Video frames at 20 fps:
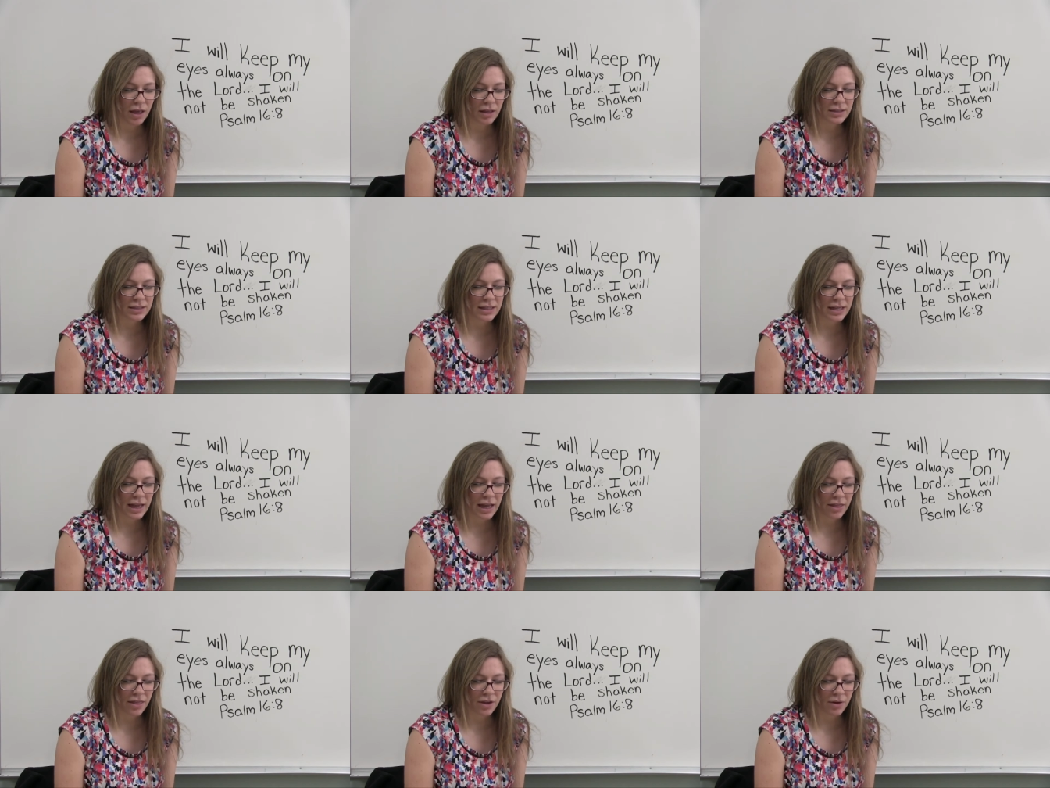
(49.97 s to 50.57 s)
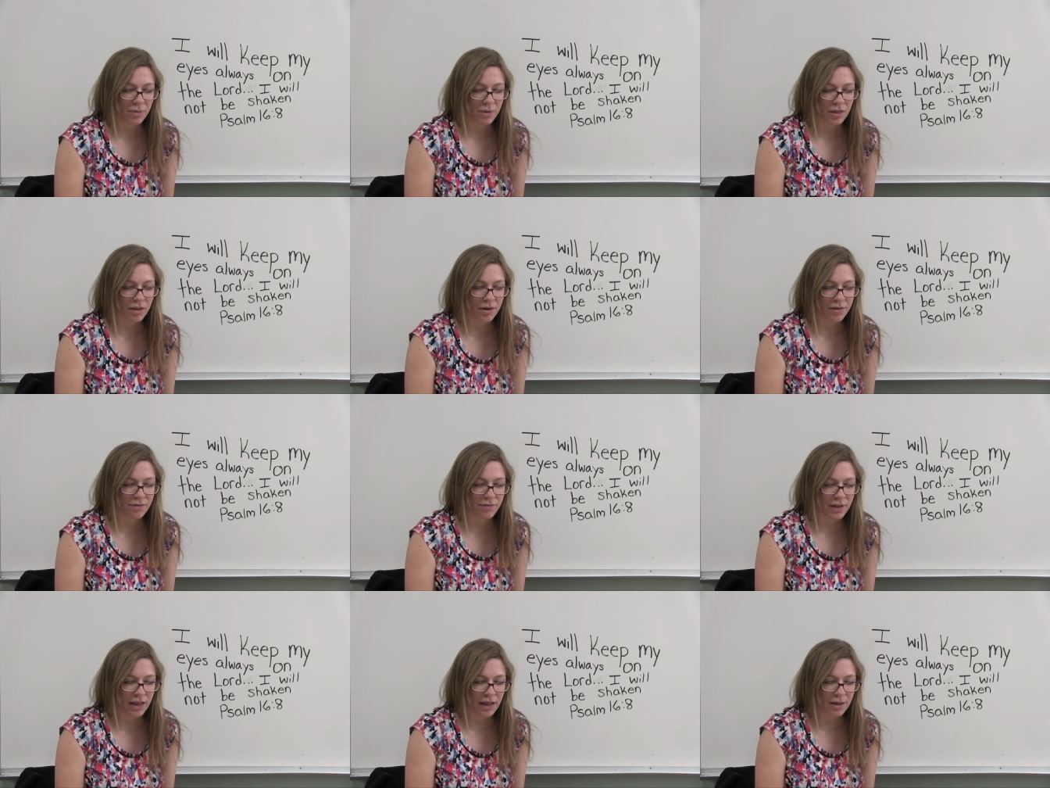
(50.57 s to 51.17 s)
together with
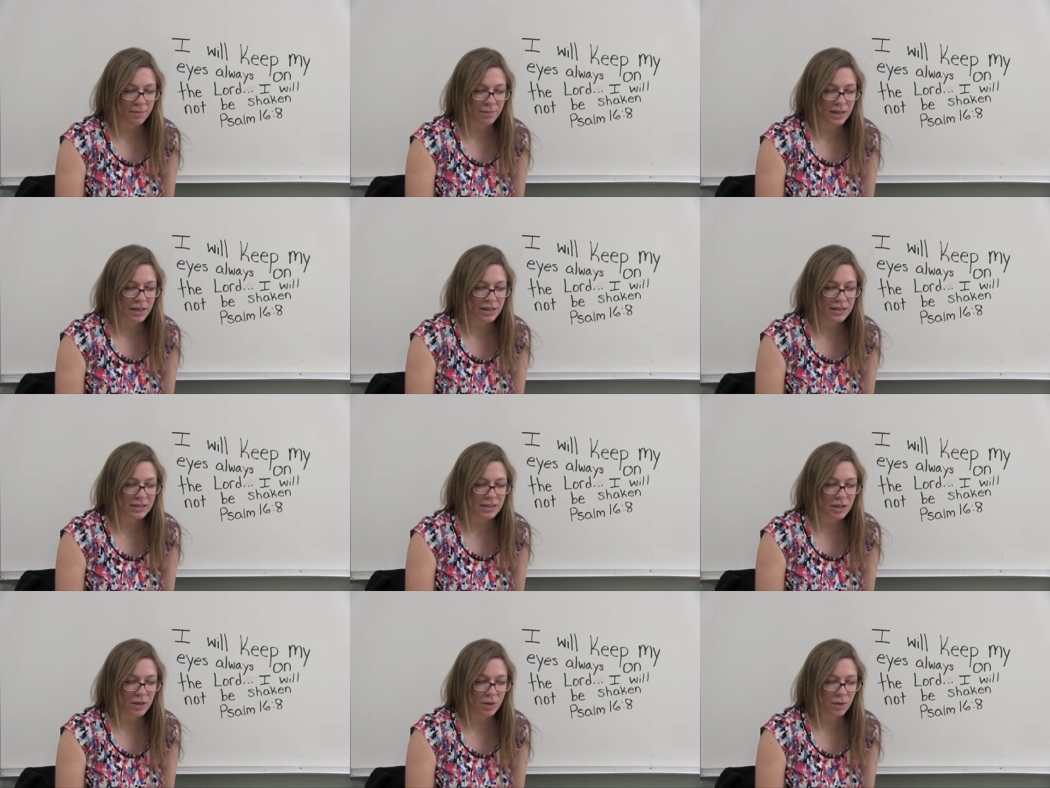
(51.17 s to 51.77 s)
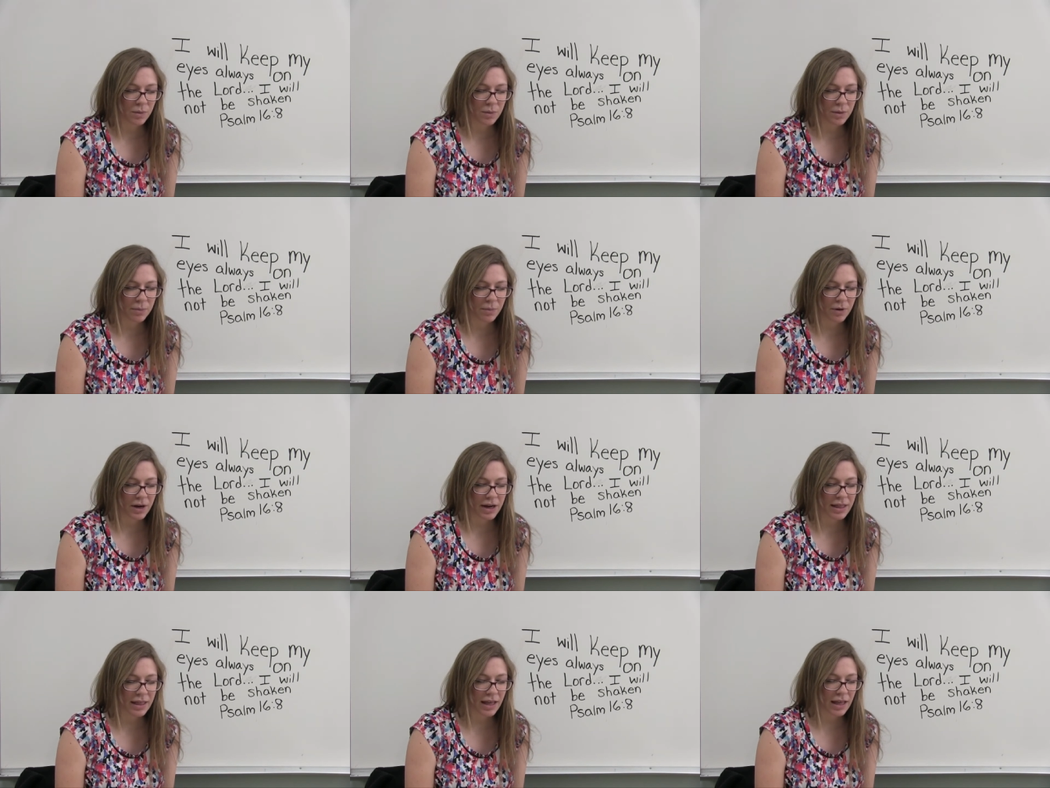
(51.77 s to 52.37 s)
our families. We
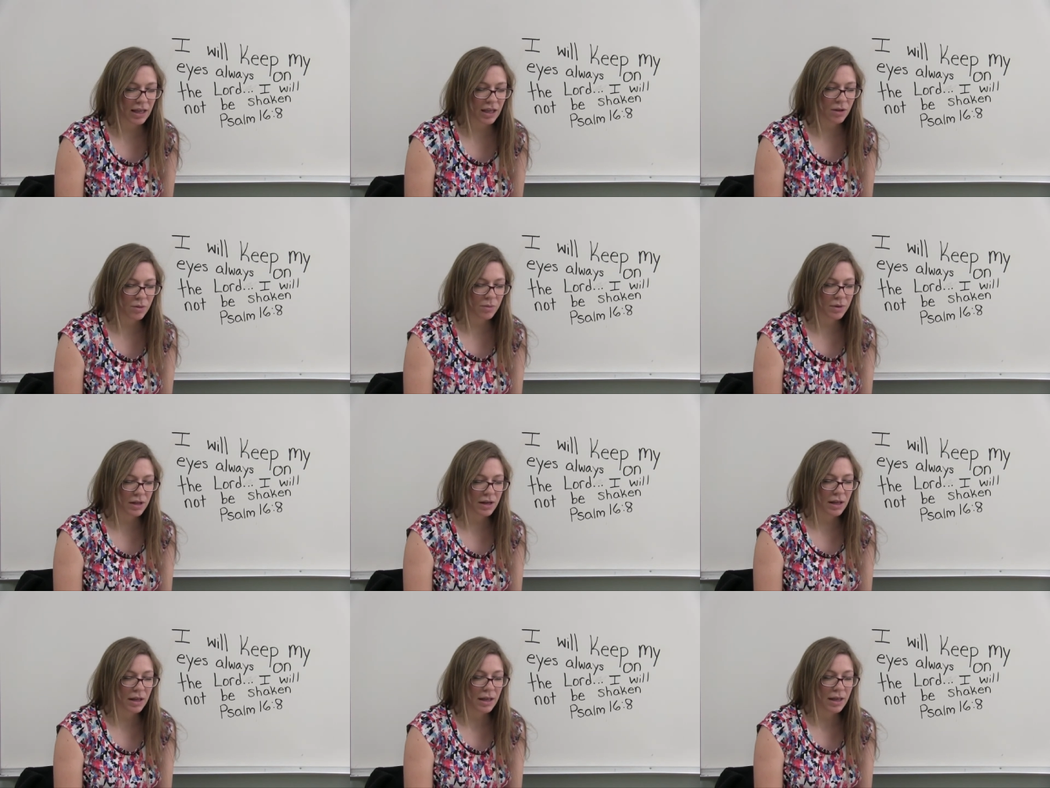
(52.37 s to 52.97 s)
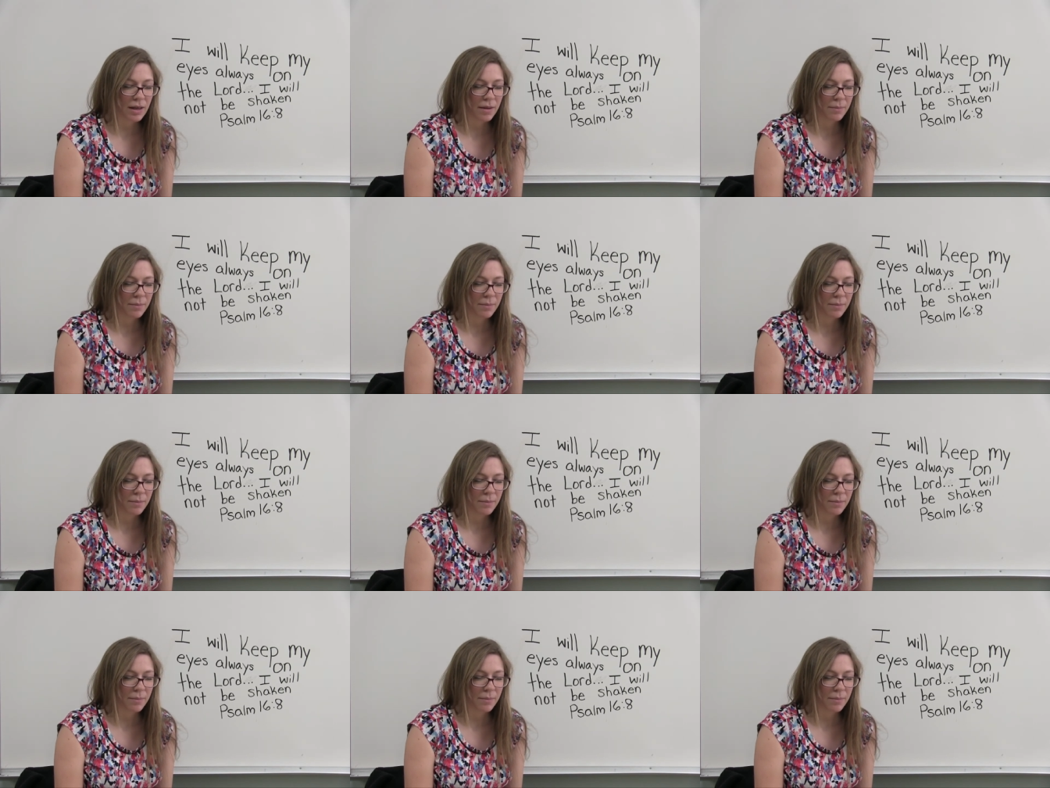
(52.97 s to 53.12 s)
pray that you would